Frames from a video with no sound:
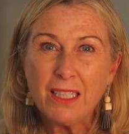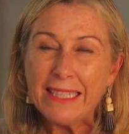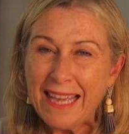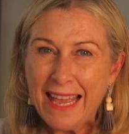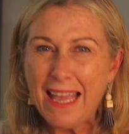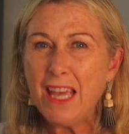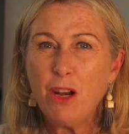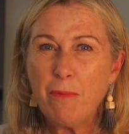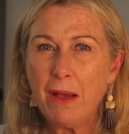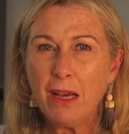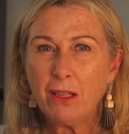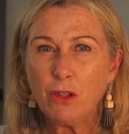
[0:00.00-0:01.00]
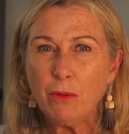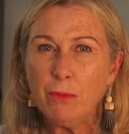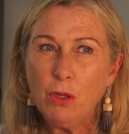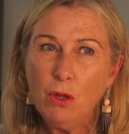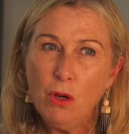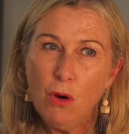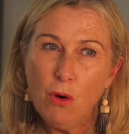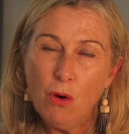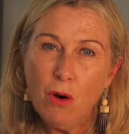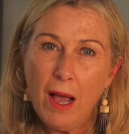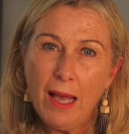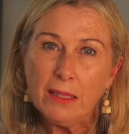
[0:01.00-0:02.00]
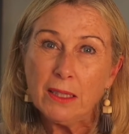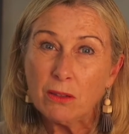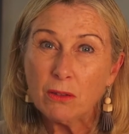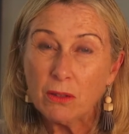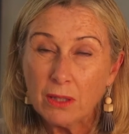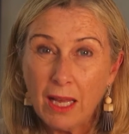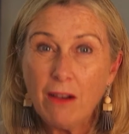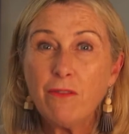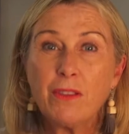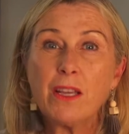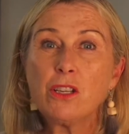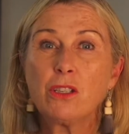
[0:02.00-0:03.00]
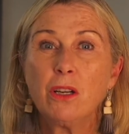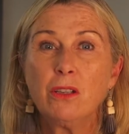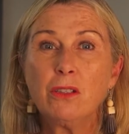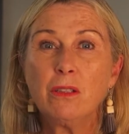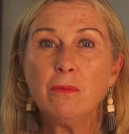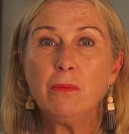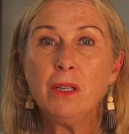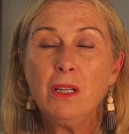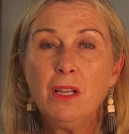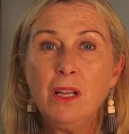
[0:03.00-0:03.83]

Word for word: cared about them or how little love they showed them,